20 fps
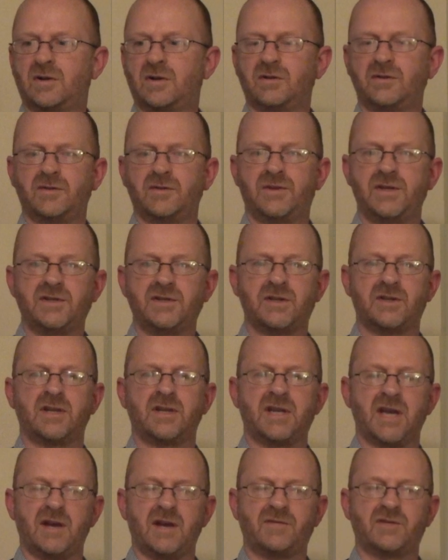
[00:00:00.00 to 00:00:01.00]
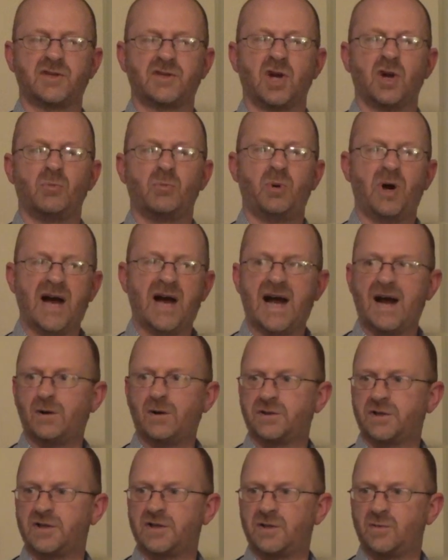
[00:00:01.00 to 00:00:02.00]
these are the gifts, but
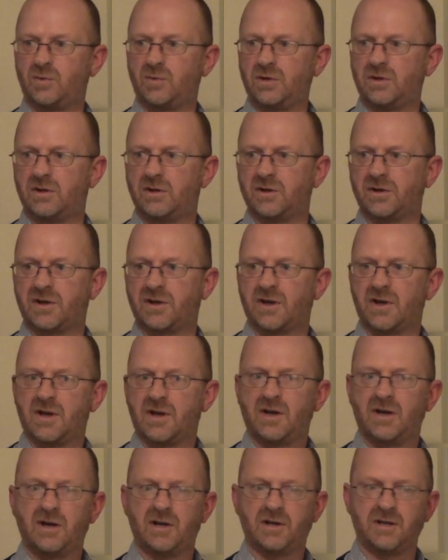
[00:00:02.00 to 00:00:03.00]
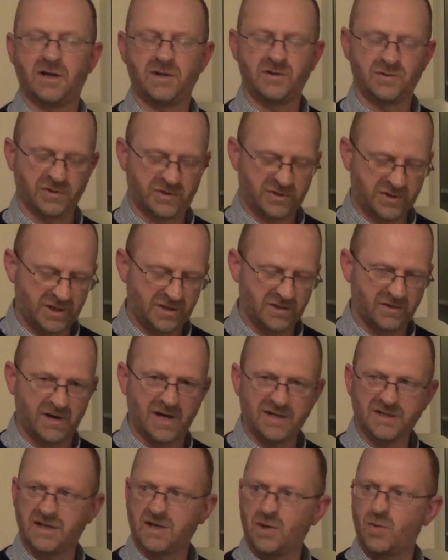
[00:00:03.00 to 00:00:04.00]
how do they work? And you'll see there
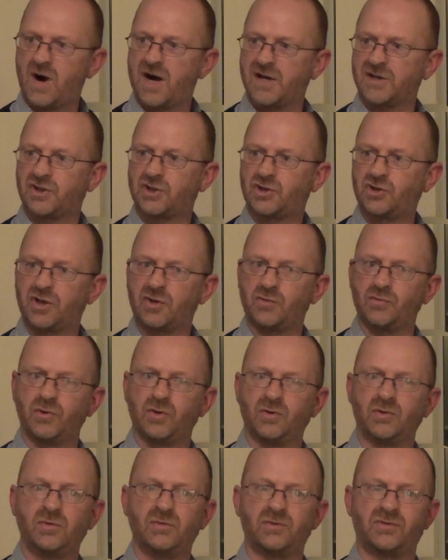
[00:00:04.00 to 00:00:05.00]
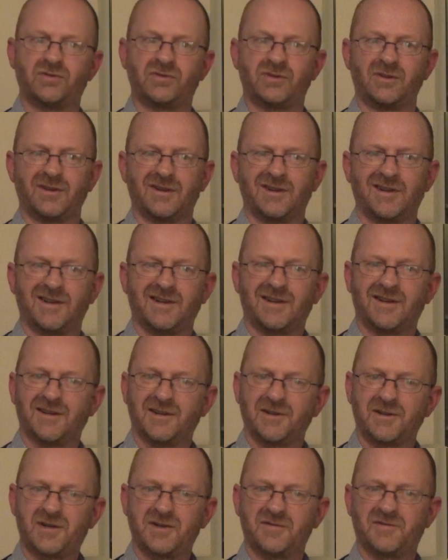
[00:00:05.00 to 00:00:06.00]
are actually quite strict rules
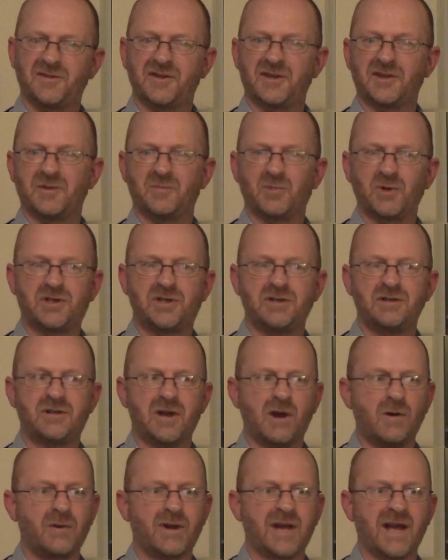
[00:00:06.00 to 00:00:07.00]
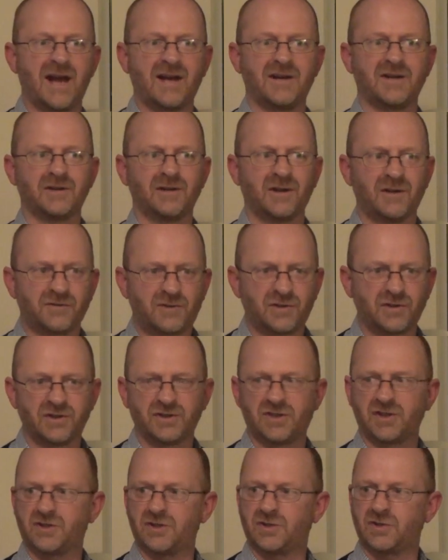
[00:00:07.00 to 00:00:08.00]
governing them, which you don't get in a lot of
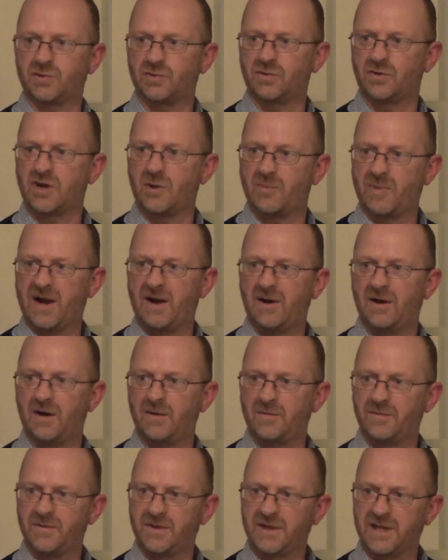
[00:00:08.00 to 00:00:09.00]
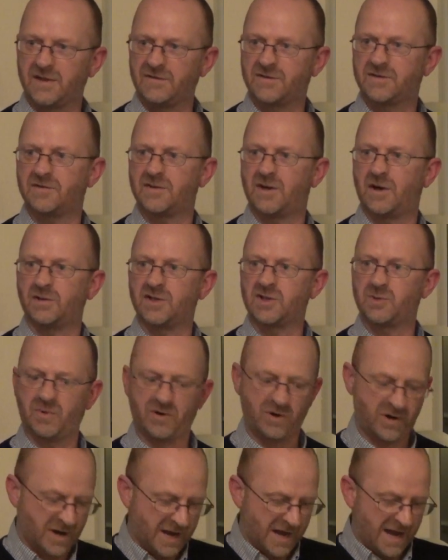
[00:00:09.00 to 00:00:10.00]
churches that talk about the gifts of the Holy
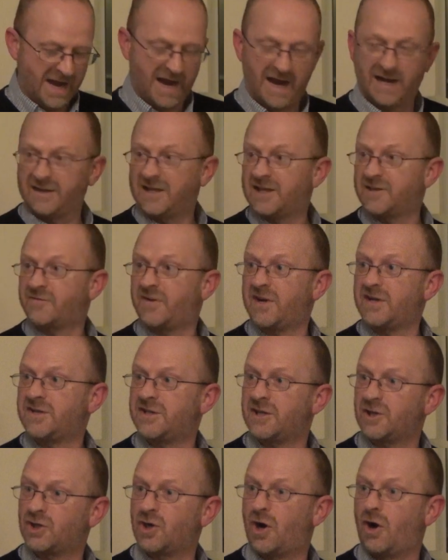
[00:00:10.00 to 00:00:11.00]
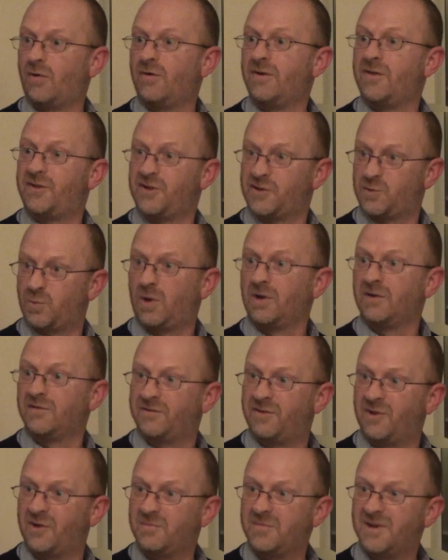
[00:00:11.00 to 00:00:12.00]
Spirit. And let's face it, Corinth is one
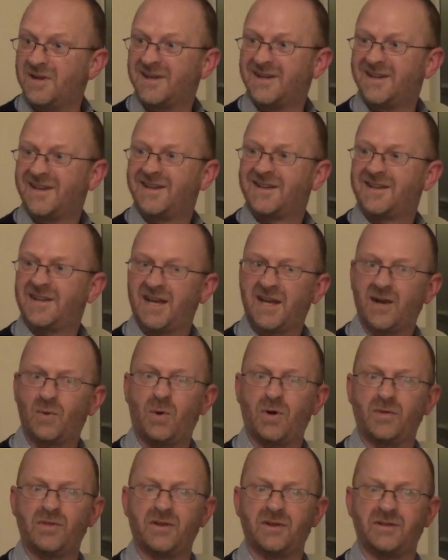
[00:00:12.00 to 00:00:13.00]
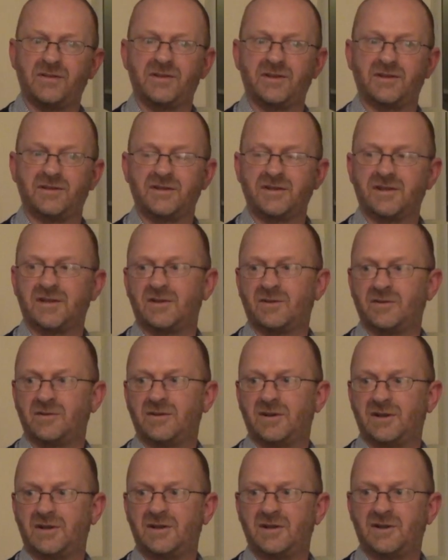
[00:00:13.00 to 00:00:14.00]
of them. They are one that you
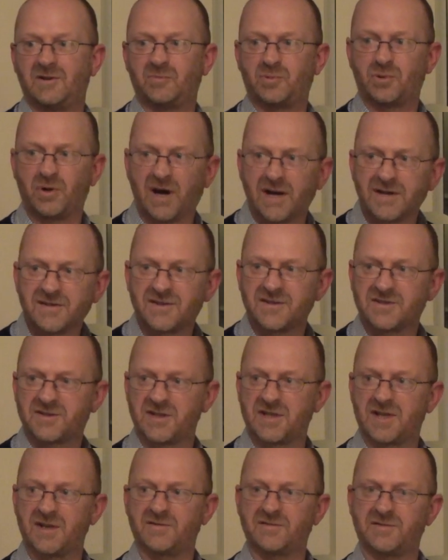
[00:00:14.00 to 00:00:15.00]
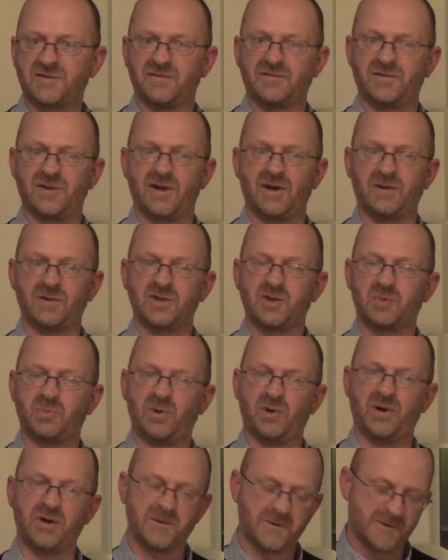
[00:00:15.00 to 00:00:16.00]
know, prizes the gifts of the Holy
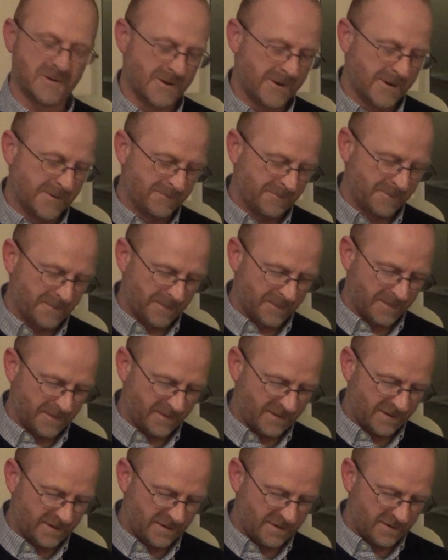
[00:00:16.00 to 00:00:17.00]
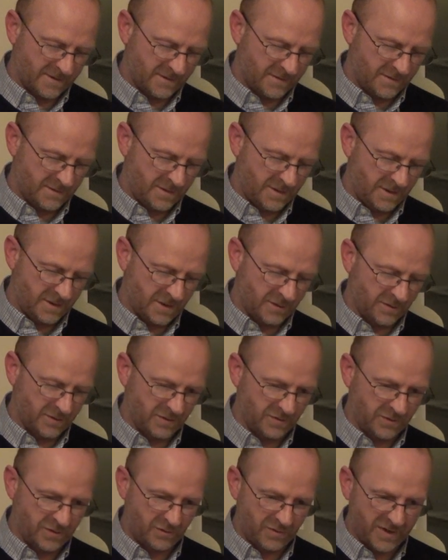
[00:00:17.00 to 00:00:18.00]
Spirit. You know,
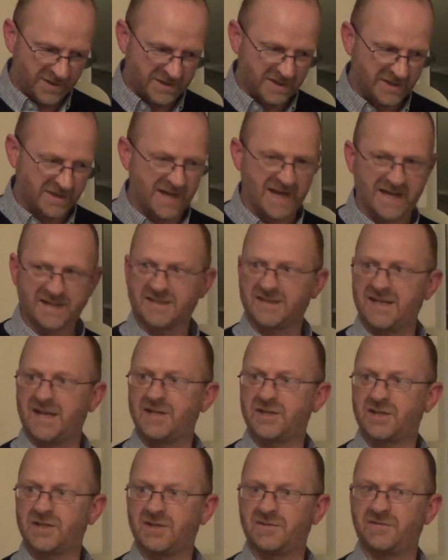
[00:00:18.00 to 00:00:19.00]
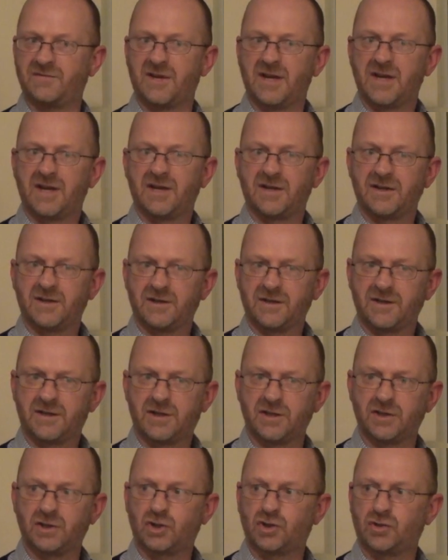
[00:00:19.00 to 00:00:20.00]
there isn't that sense of
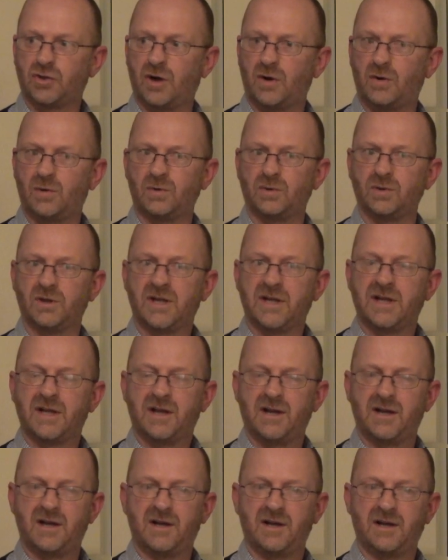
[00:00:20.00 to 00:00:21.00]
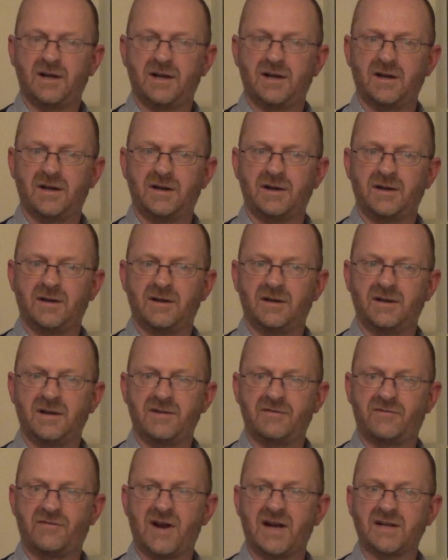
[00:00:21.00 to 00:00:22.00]
control.
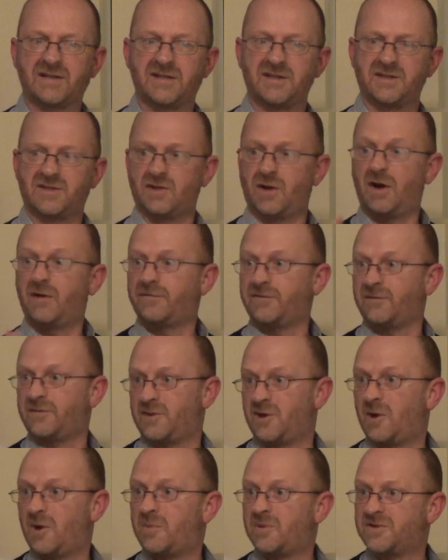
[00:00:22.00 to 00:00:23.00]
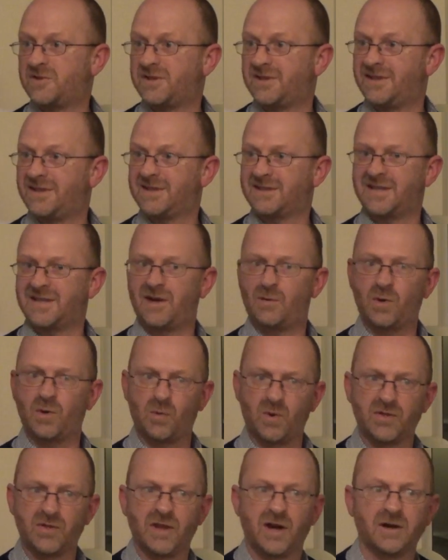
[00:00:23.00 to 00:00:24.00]
In fact, it's often the opposite. It's like, well,
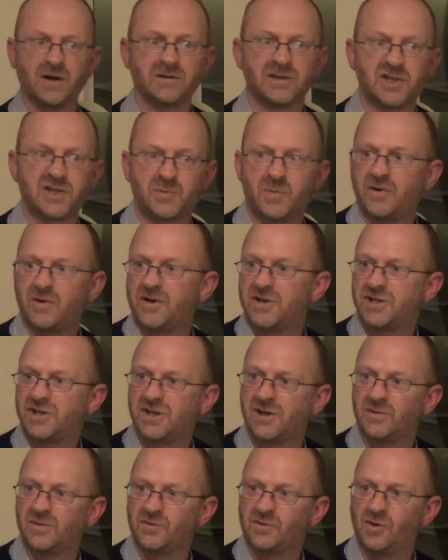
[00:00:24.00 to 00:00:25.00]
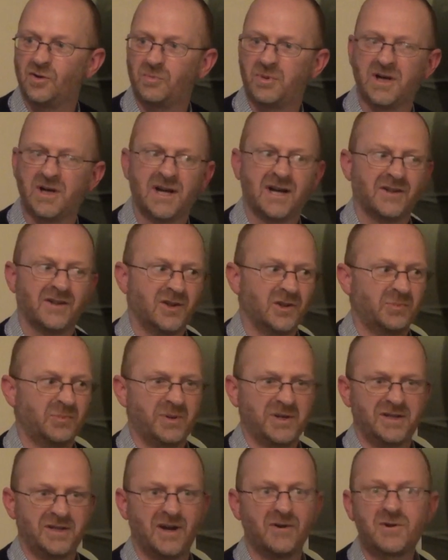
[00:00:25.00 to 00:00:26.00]
when the Holy Spirit shows up, there'll
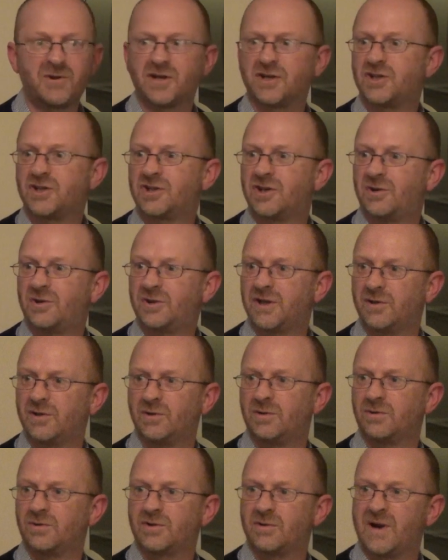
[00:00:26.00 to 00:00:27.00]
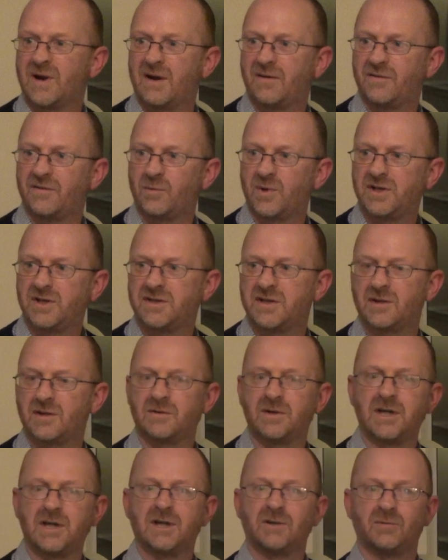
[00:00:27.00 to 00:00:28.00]
be no control. It'll all go out the
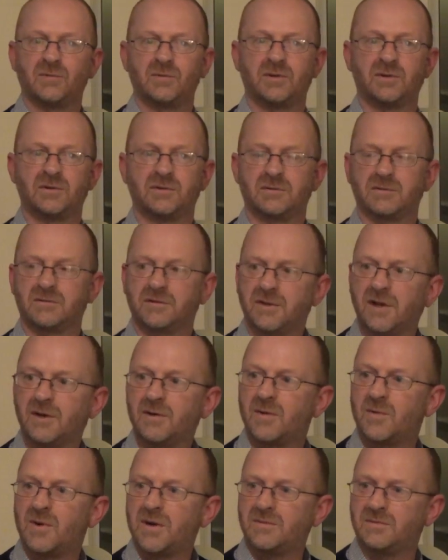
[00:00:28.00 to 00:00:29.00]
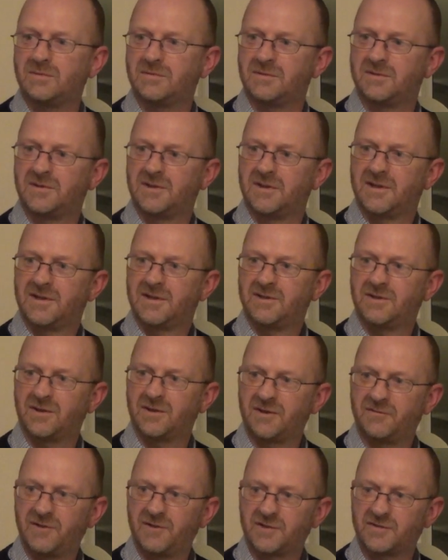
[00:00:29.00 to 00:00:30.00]
window. Well, no, it won't.
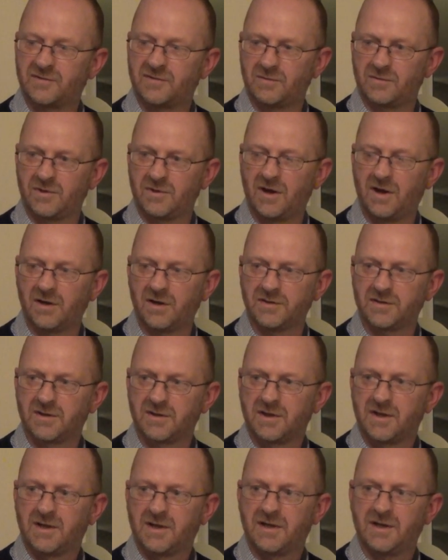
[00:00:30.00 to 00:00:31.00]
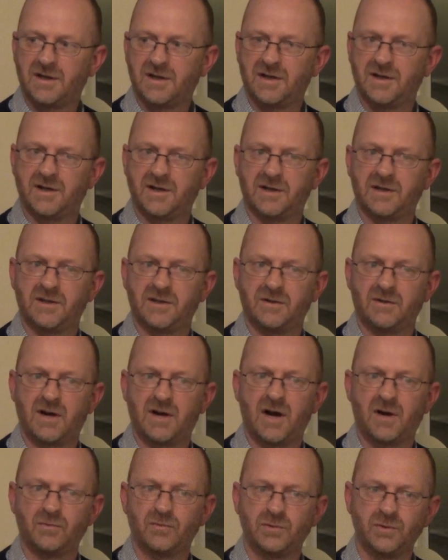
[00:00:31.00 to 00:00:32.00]
Not if it's from God. There
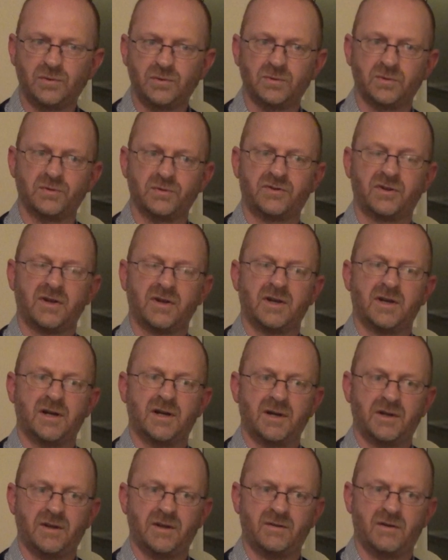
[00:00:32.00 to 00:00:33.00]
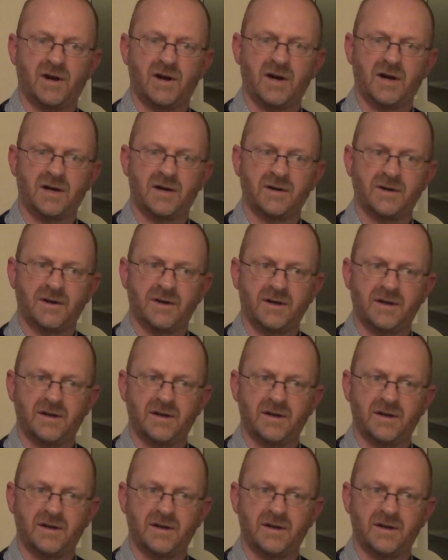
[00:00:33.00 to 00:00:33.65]
are rules, and there are